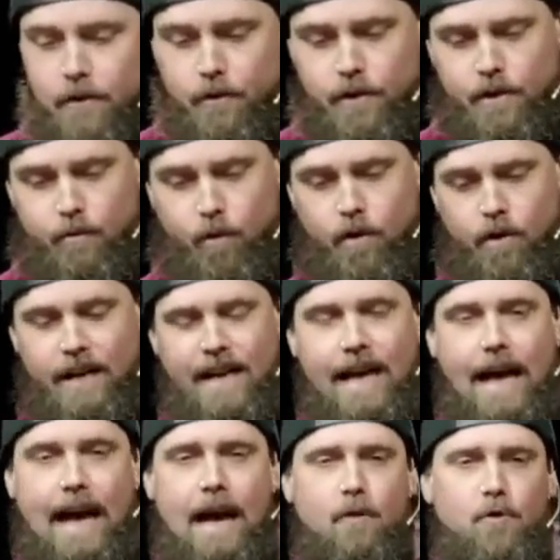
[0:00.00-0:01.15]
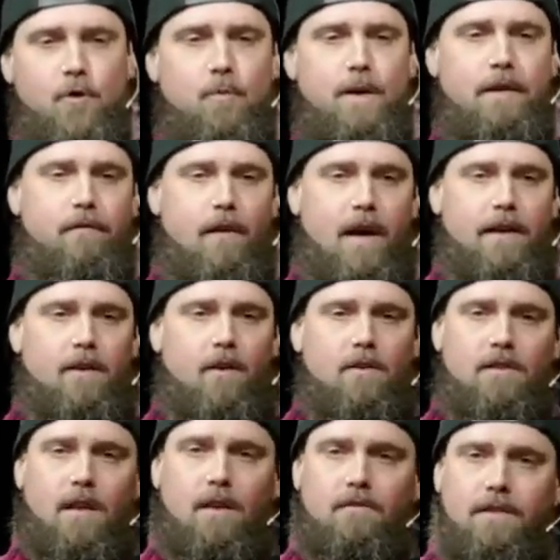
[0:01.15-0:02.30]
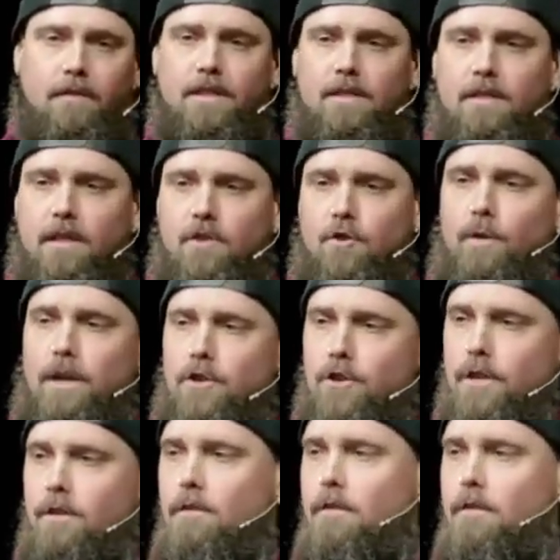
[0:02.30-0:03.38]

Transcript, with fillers: this work. How do we find ourselves in this situation?